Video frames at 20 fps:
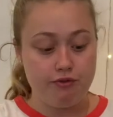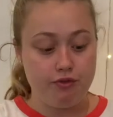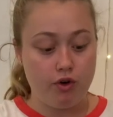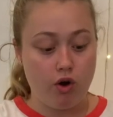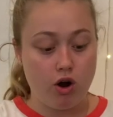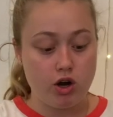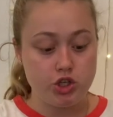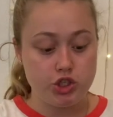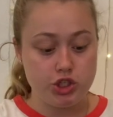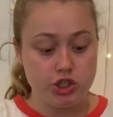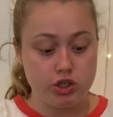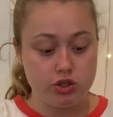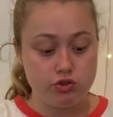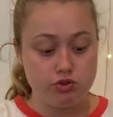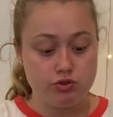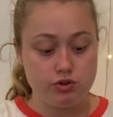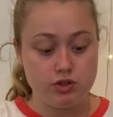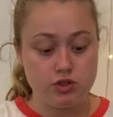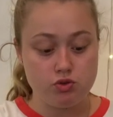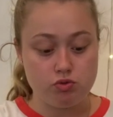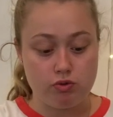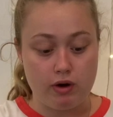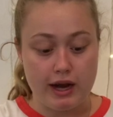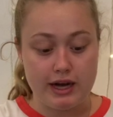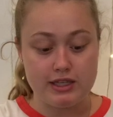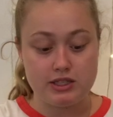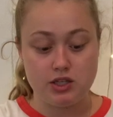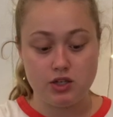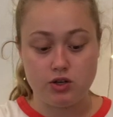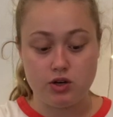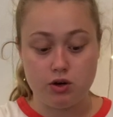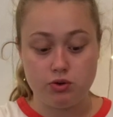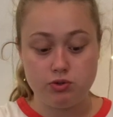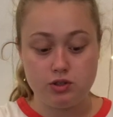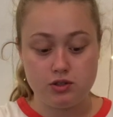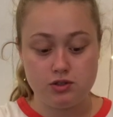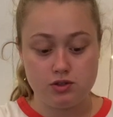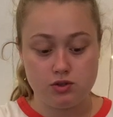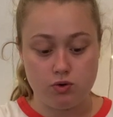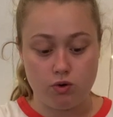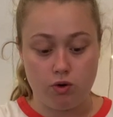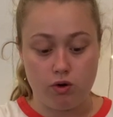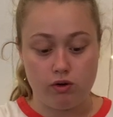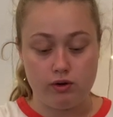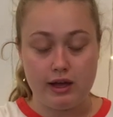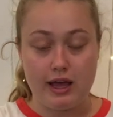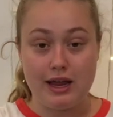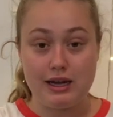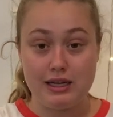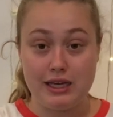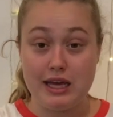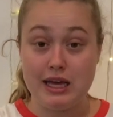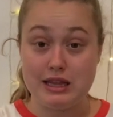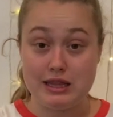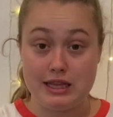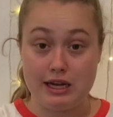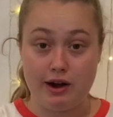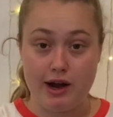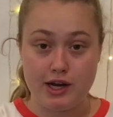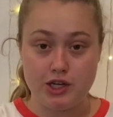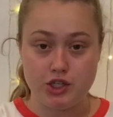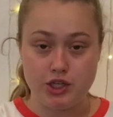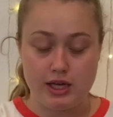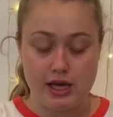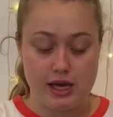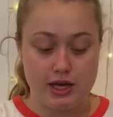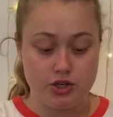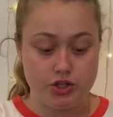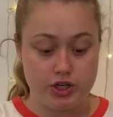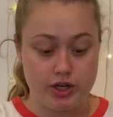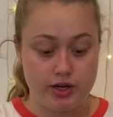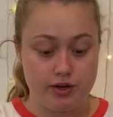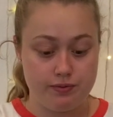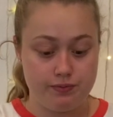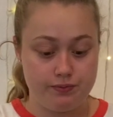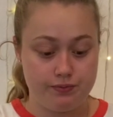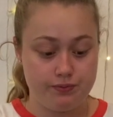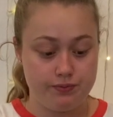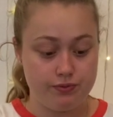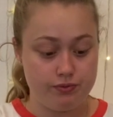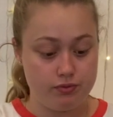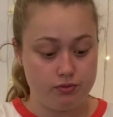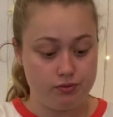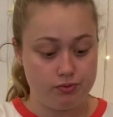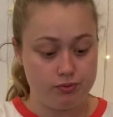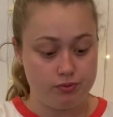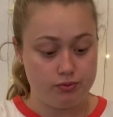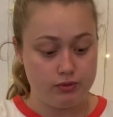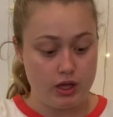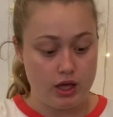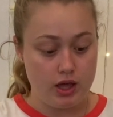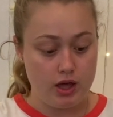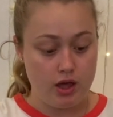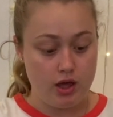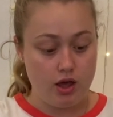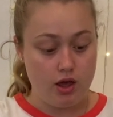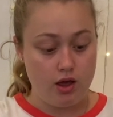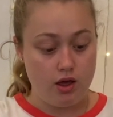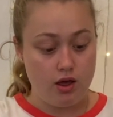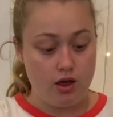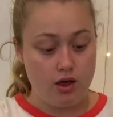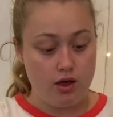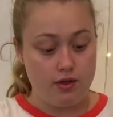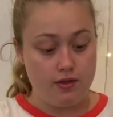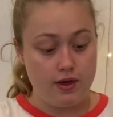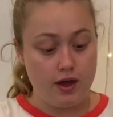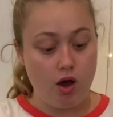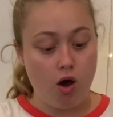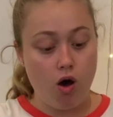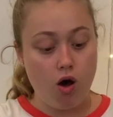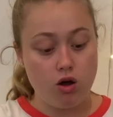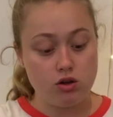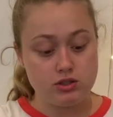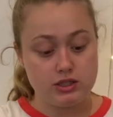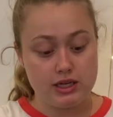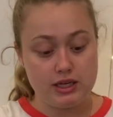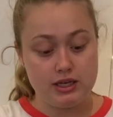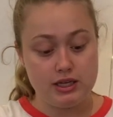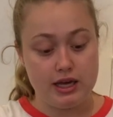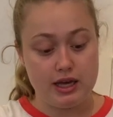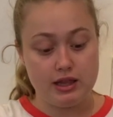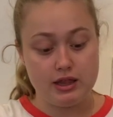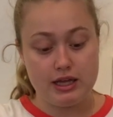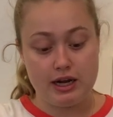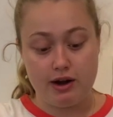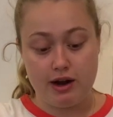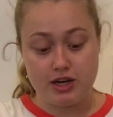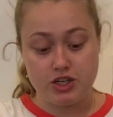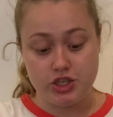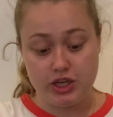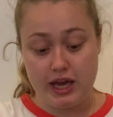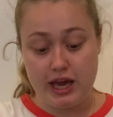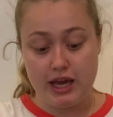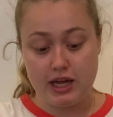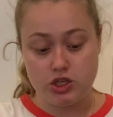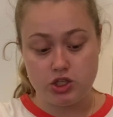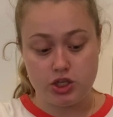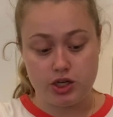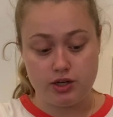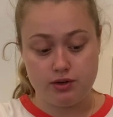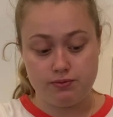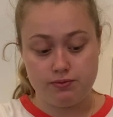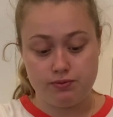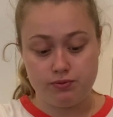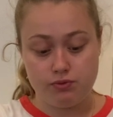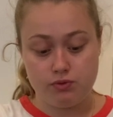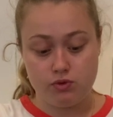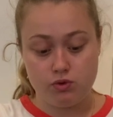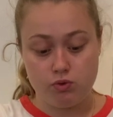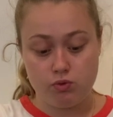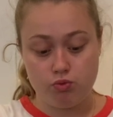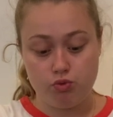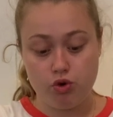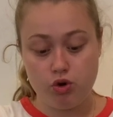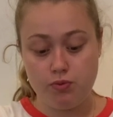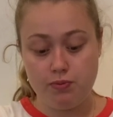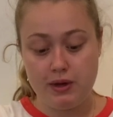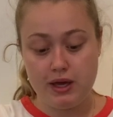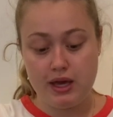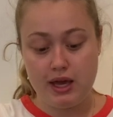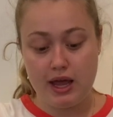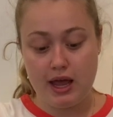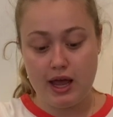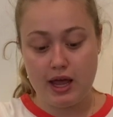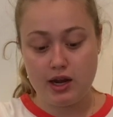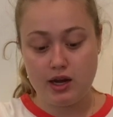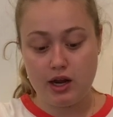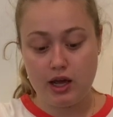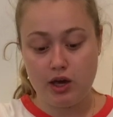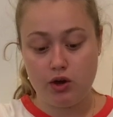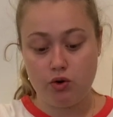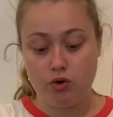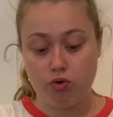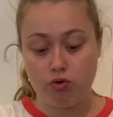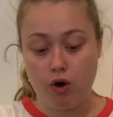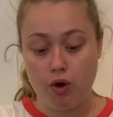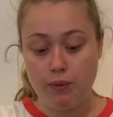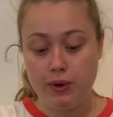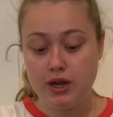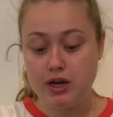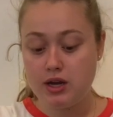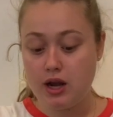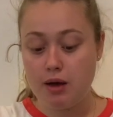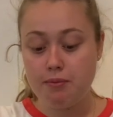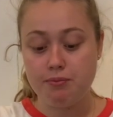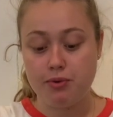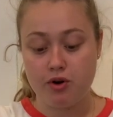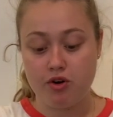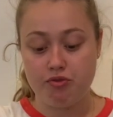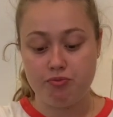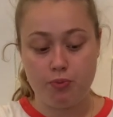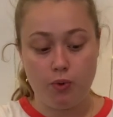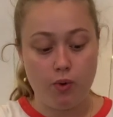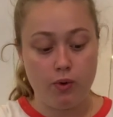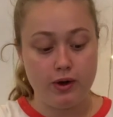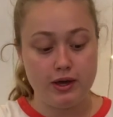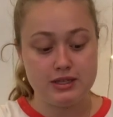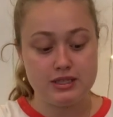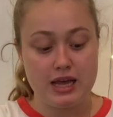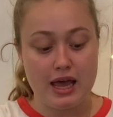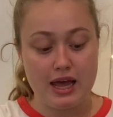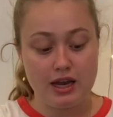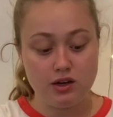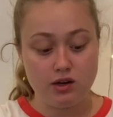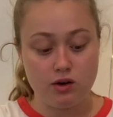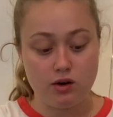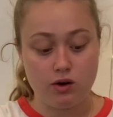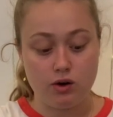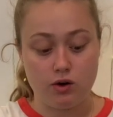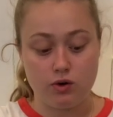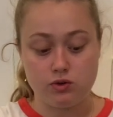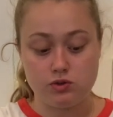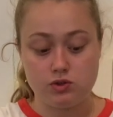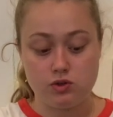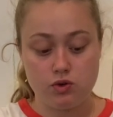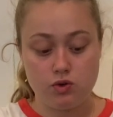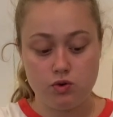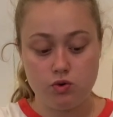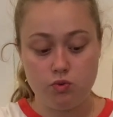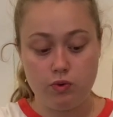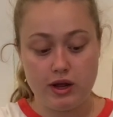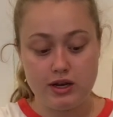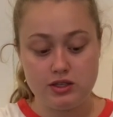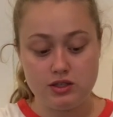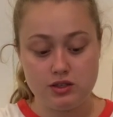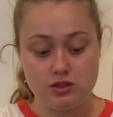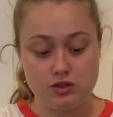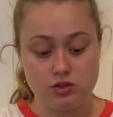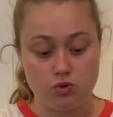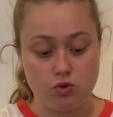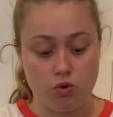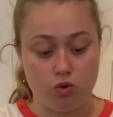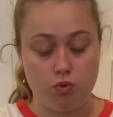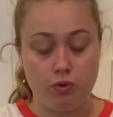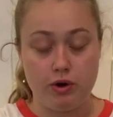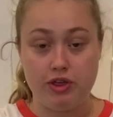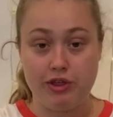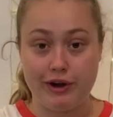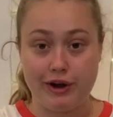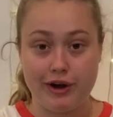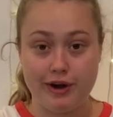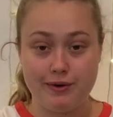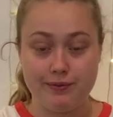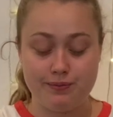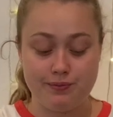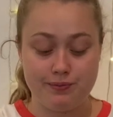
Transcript: for our children's right to go to school and get their education." They all did get their education, Ruby and a growing number of boys and girls who went to school with her.